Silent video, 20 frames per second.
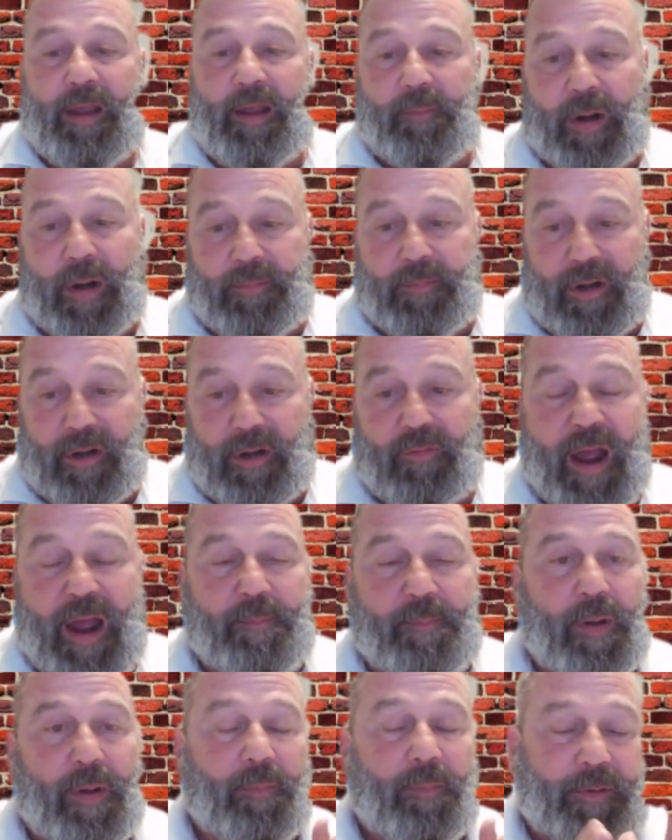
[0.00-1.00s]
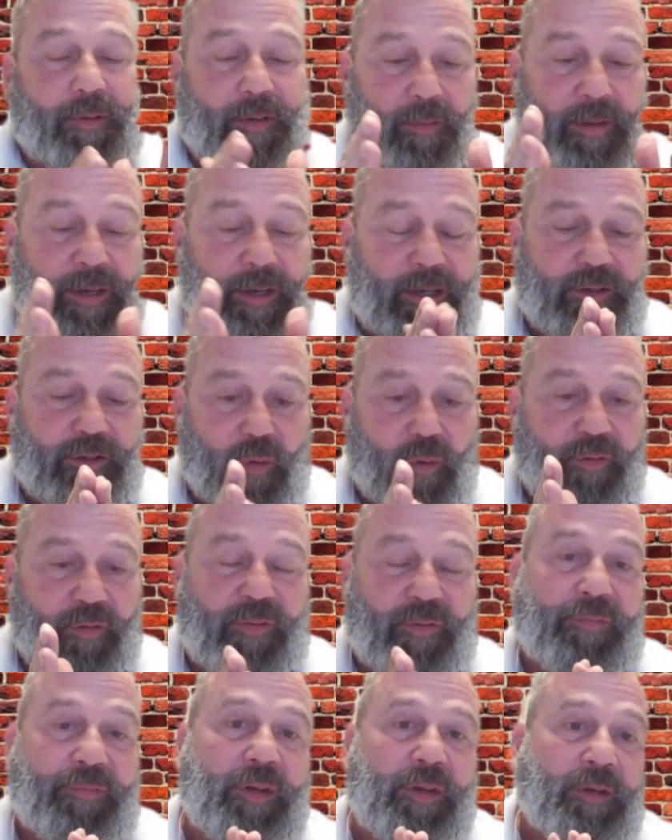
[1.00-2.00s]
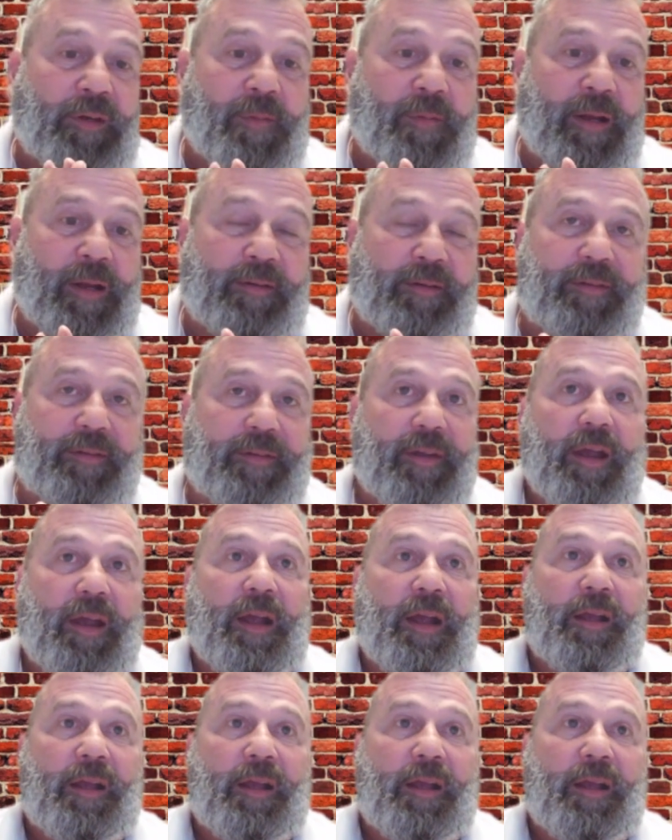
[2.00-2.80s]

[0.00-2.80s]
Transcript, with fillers: But I'm going to wrap up committing to our 15 minutes.